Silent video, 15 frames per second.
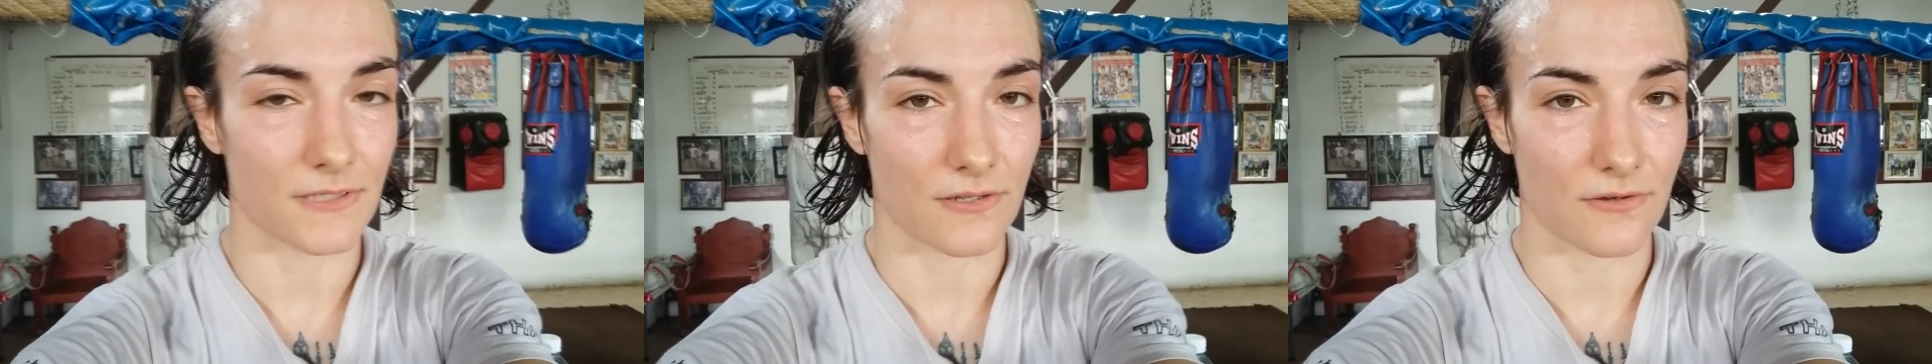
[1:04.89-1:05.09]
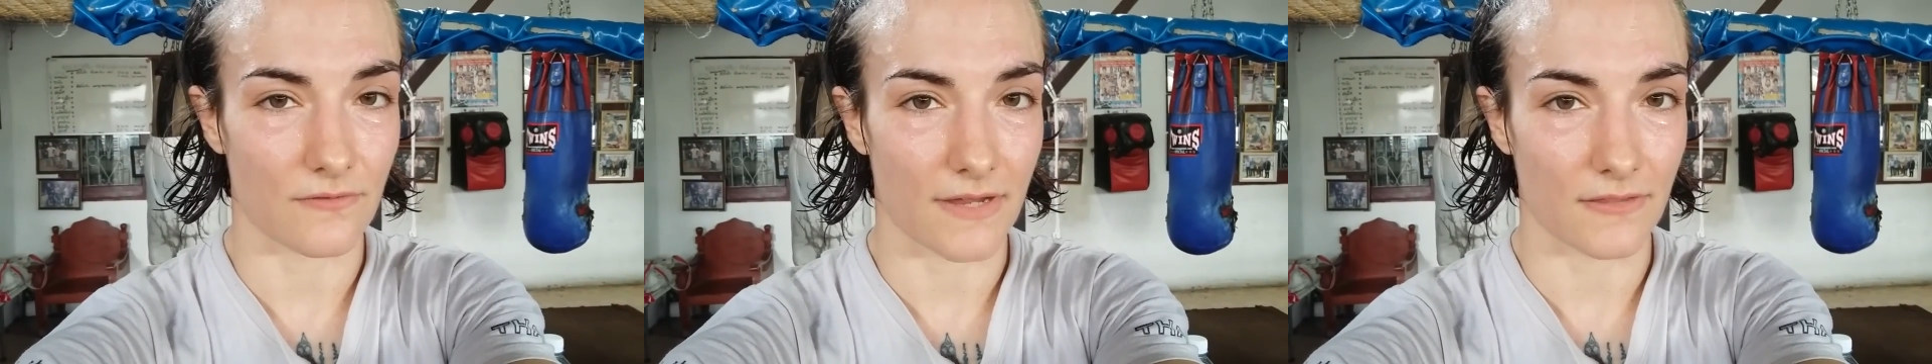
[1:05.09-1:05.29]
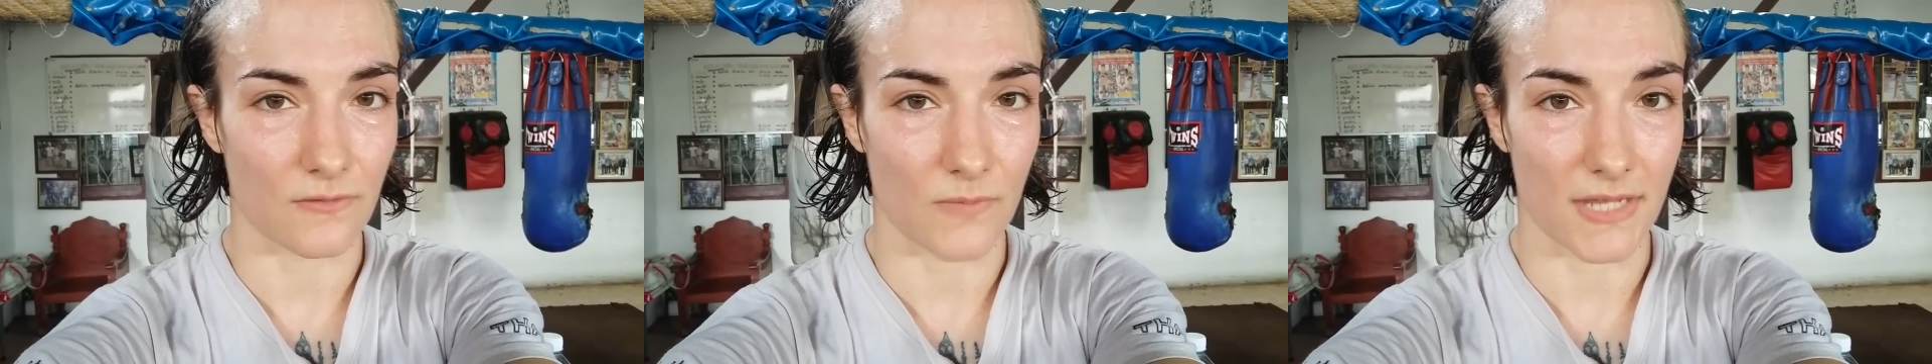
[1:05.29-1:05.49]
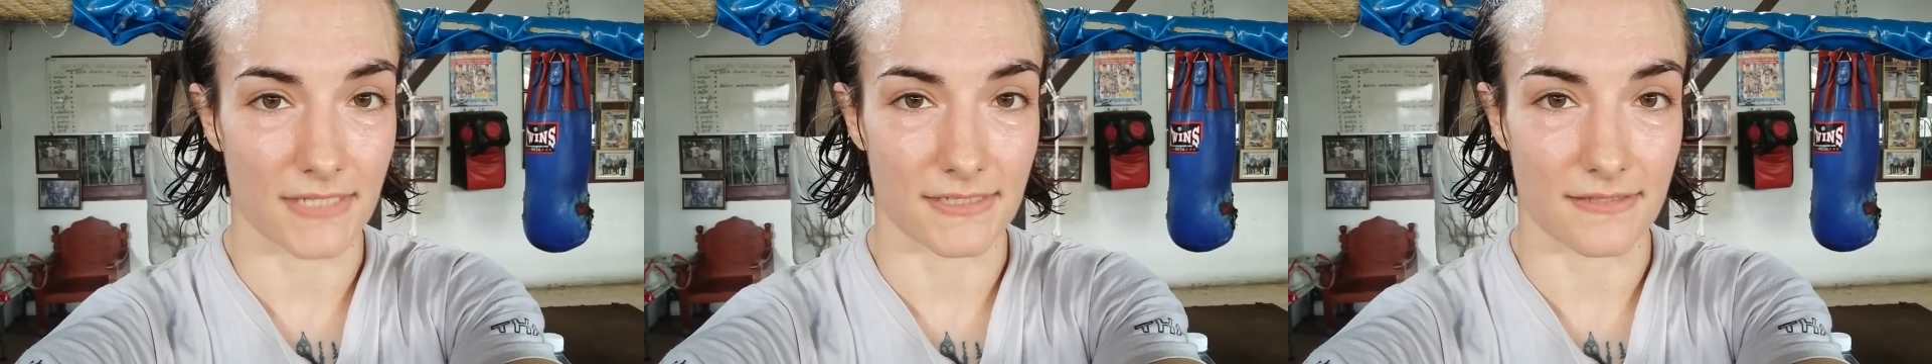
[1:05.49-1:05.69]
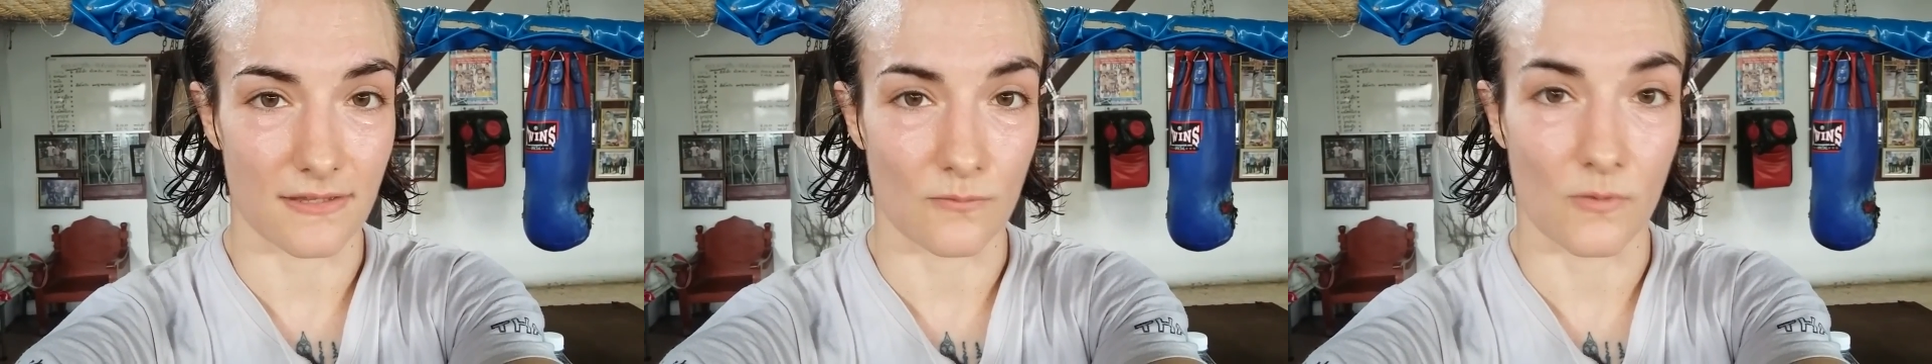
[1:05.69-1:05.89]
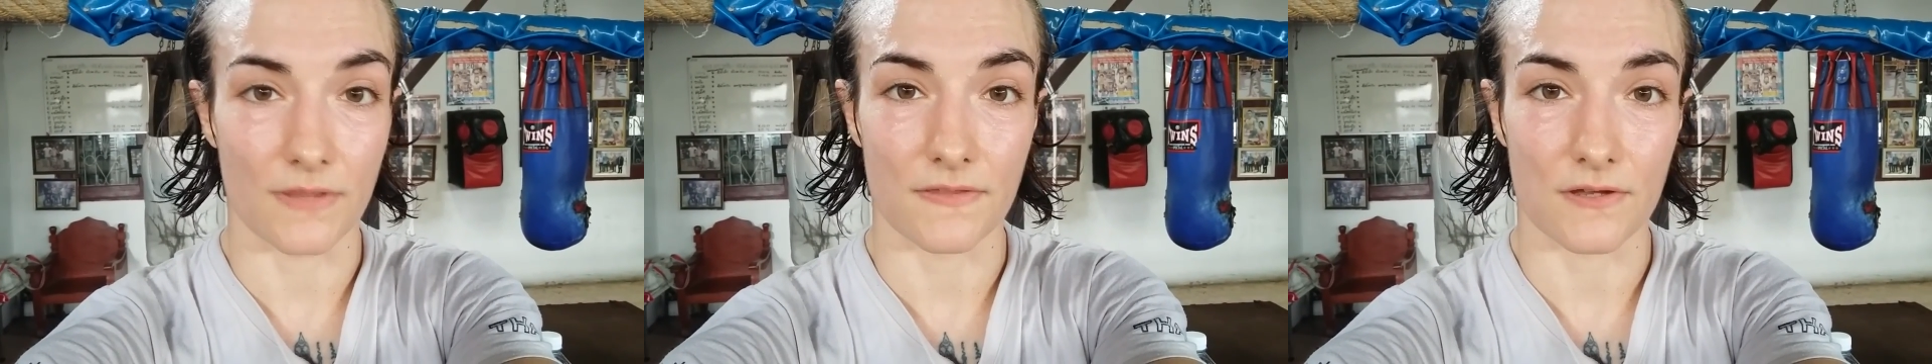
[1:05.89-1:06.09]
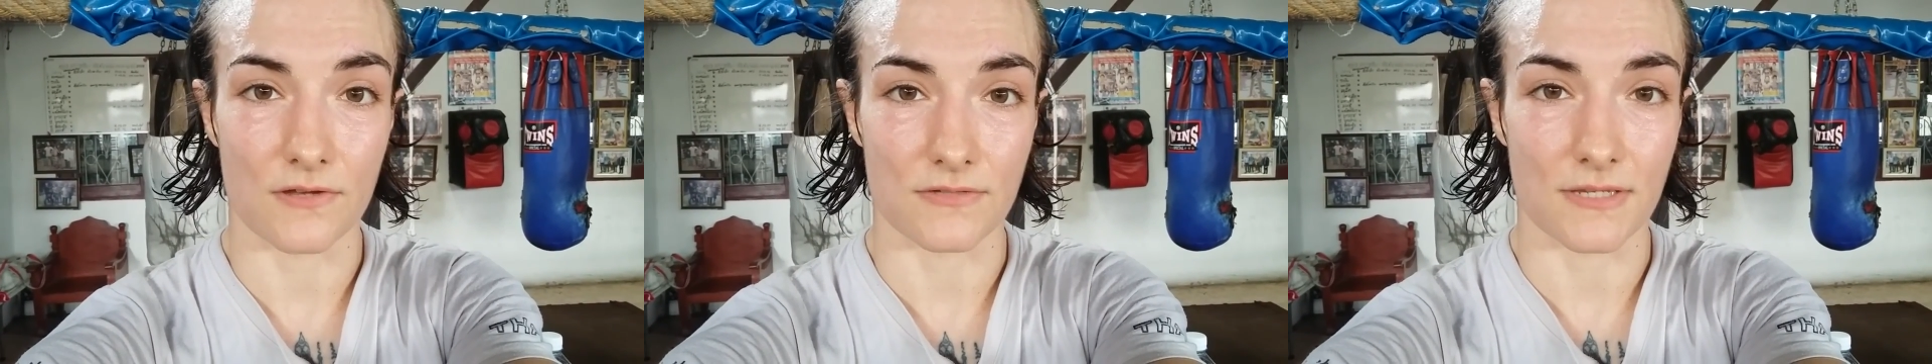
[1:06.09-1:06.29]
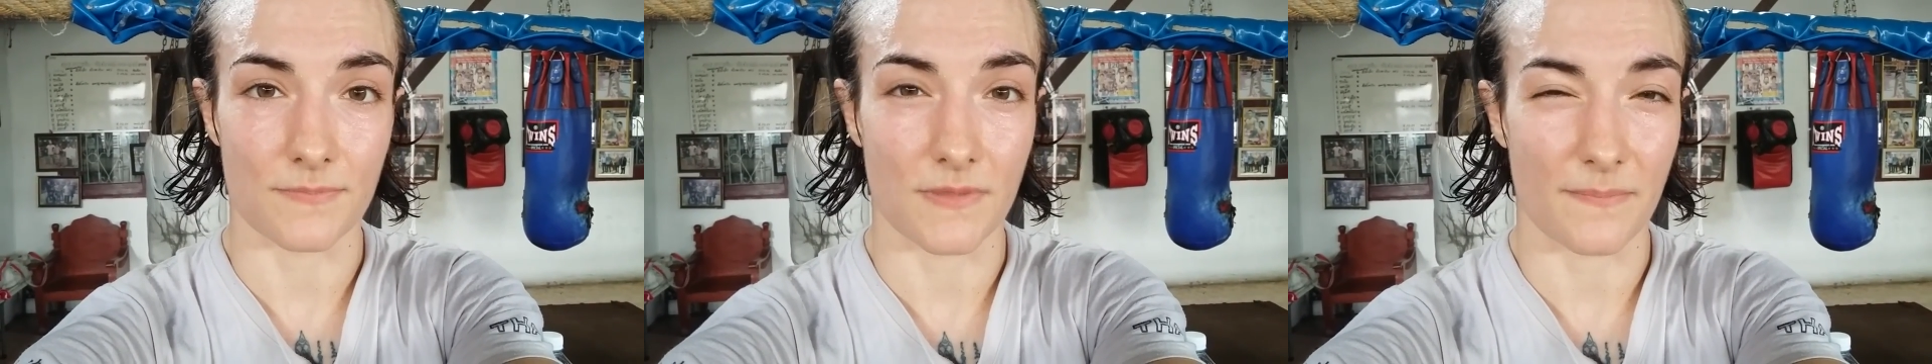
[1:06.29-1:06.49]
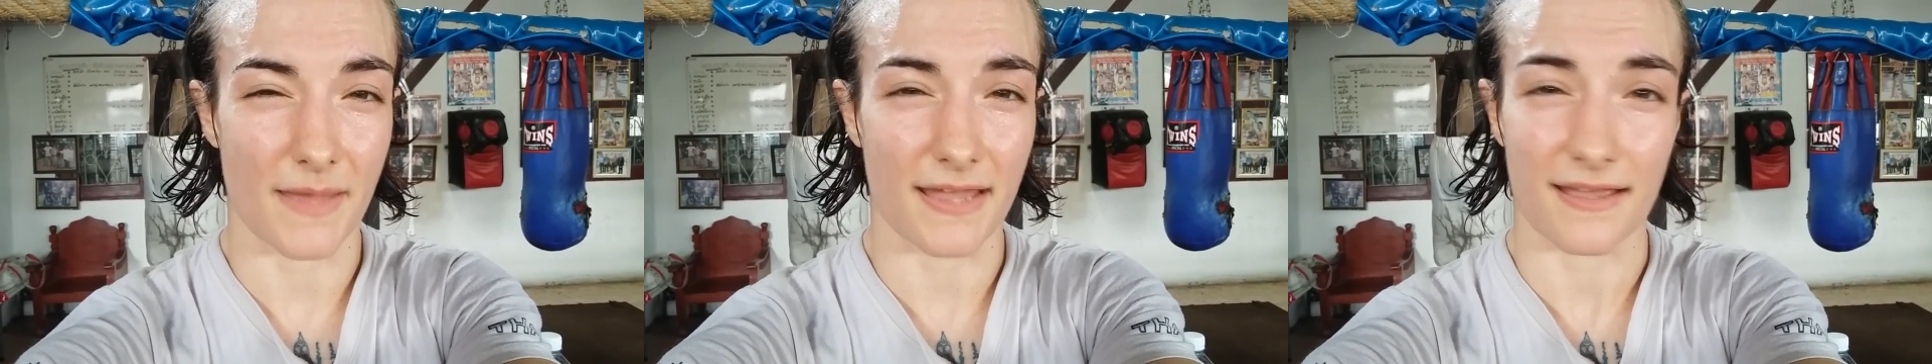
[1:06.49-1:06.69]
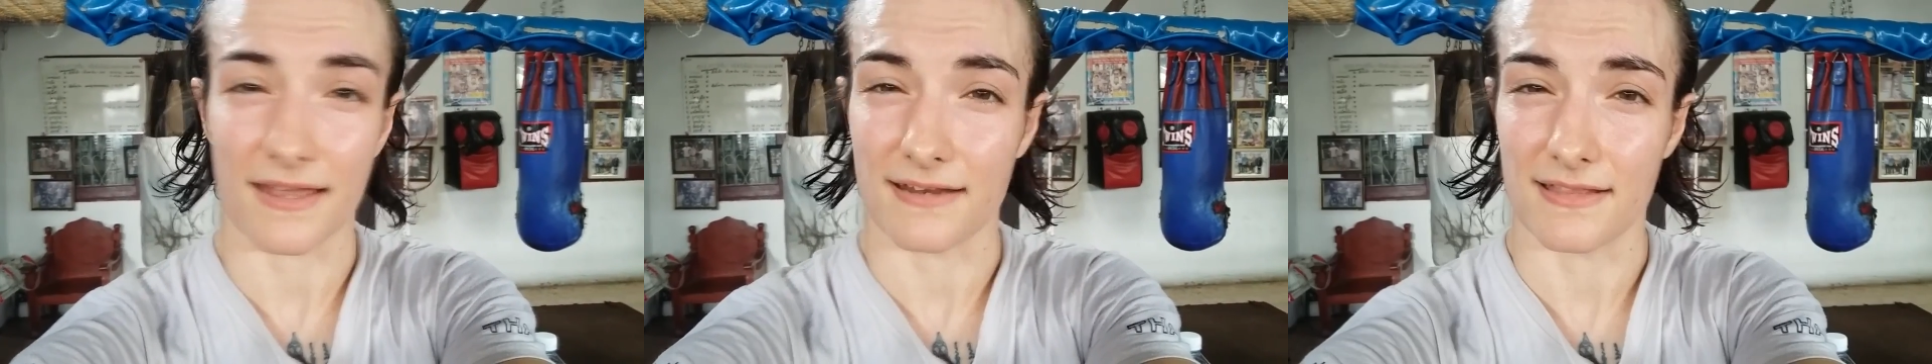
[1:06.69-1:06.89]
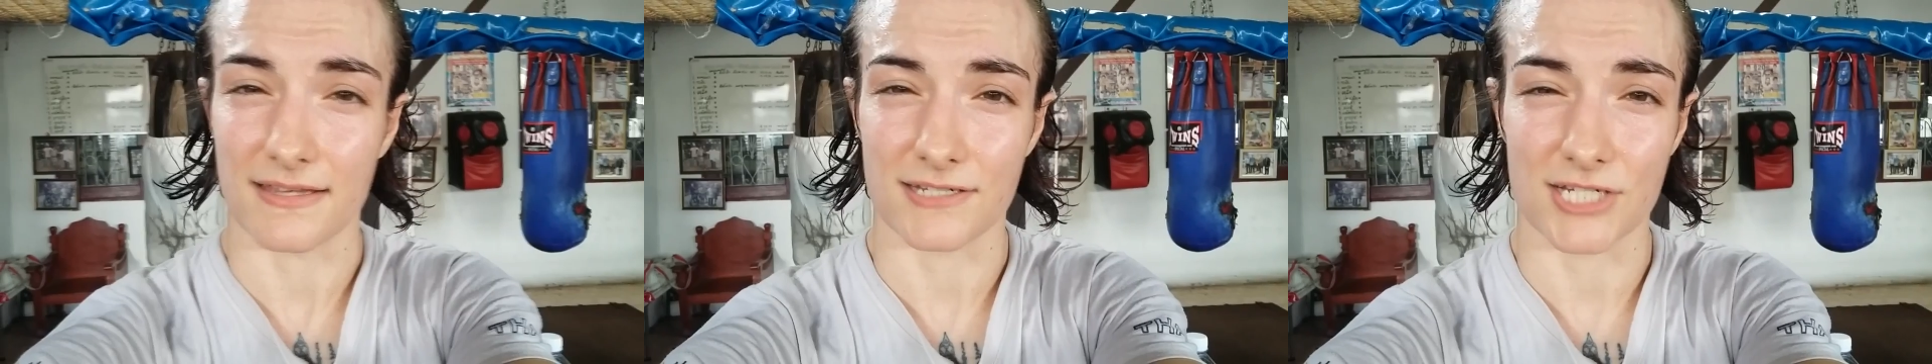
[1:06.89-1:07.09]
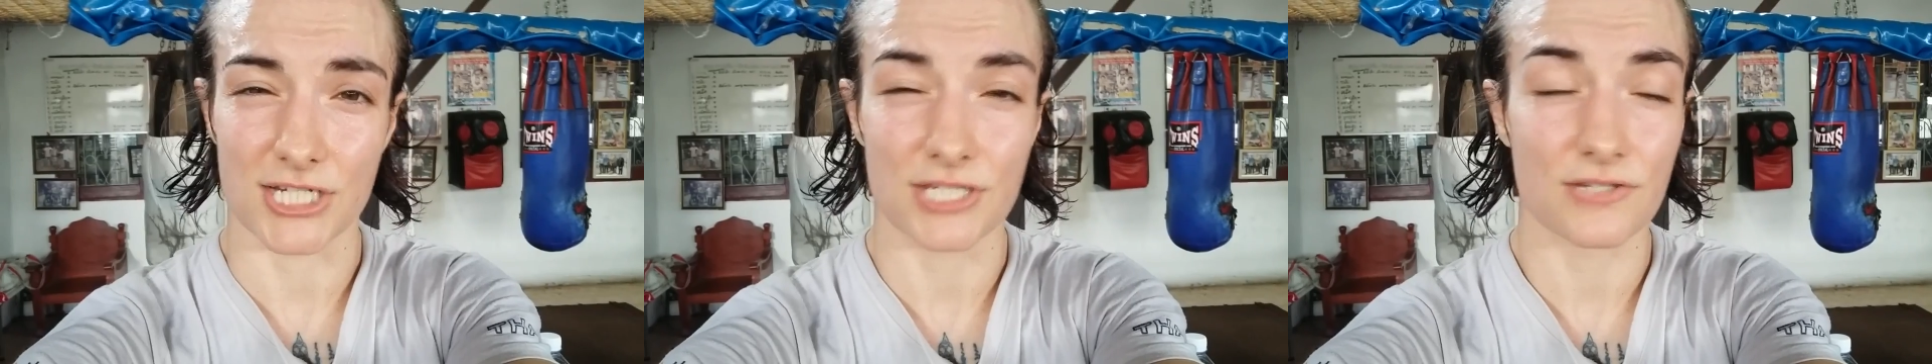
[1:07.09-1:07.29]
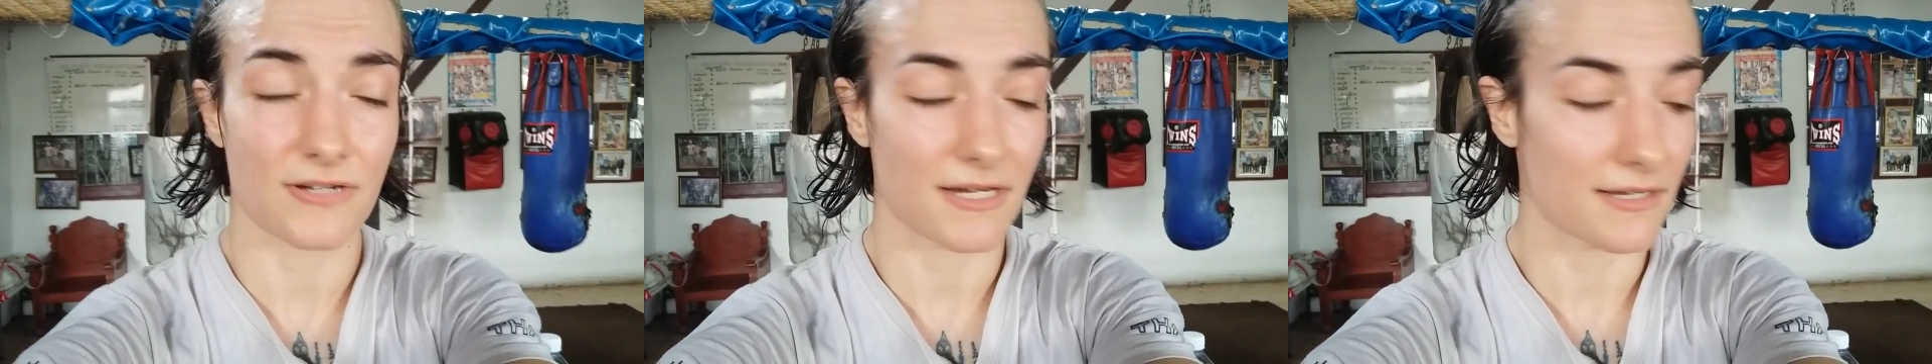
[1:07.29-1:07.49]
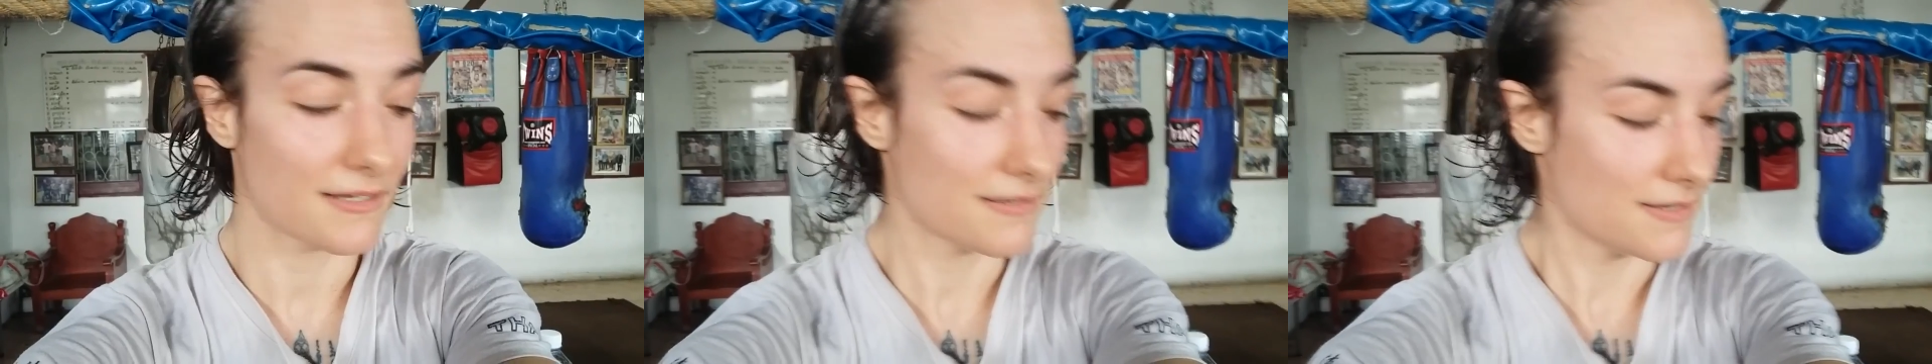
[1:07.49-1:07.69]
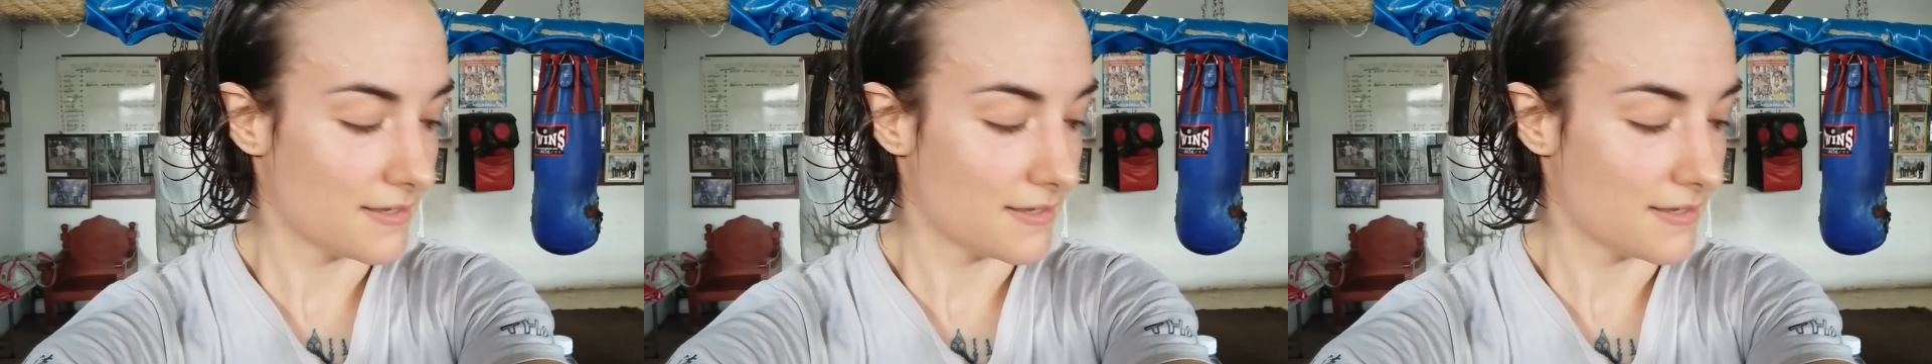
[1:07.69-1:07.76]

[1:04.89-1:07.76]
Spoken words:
that go around the waist and then one that goes up the back, kind of like a G-string.